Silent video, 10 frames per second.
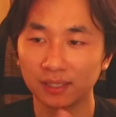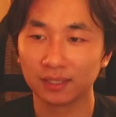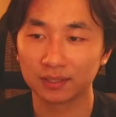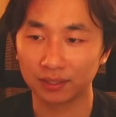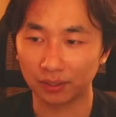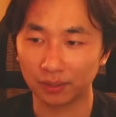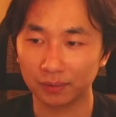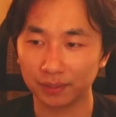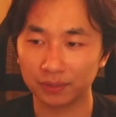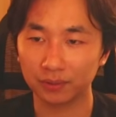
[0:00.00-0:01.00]
So
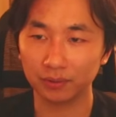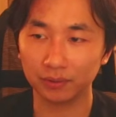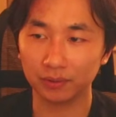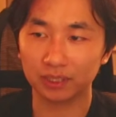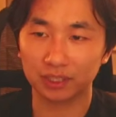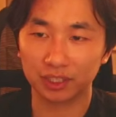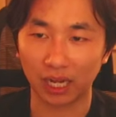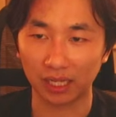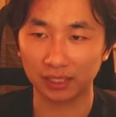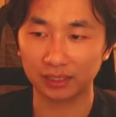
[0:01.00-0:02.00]
we do just
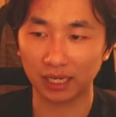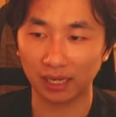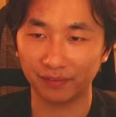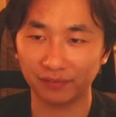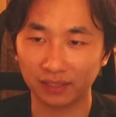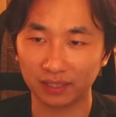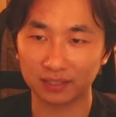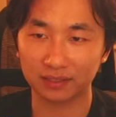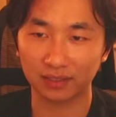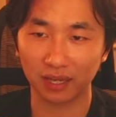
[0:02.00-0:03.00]
challenge, and I feel like
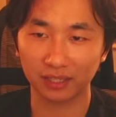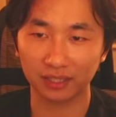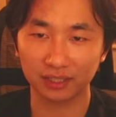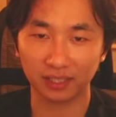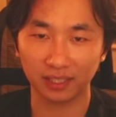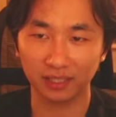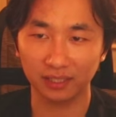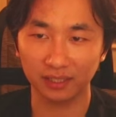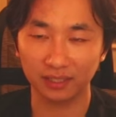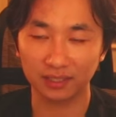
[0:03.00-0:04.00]
it's not an Edge Knight.
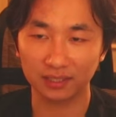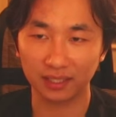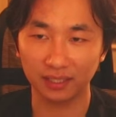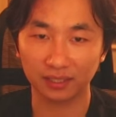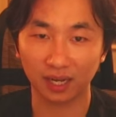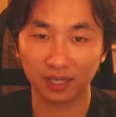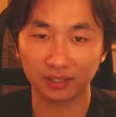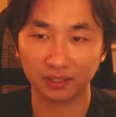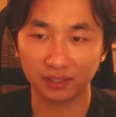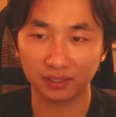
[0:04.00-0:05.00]
It is a Tide
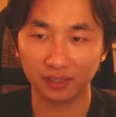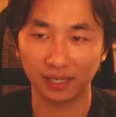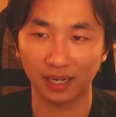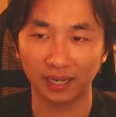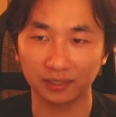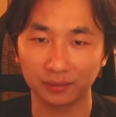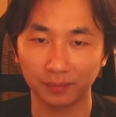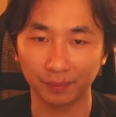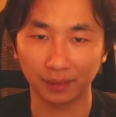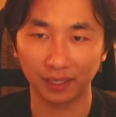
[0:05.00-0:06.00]
Turner. Yeah, I do
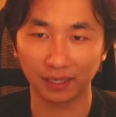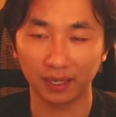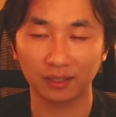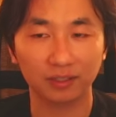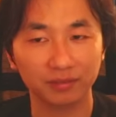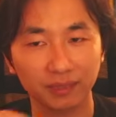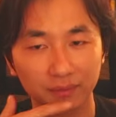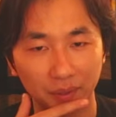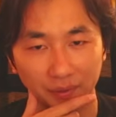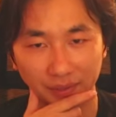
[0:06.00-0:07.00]
remember that. I don't know if my
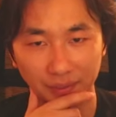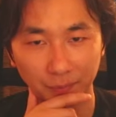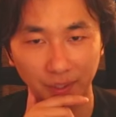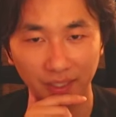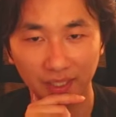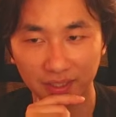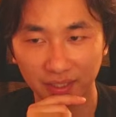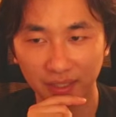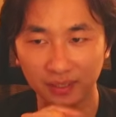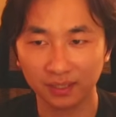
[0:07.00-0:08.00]
opponent is running Edge
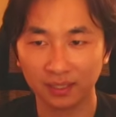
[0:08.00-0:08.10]
Knight,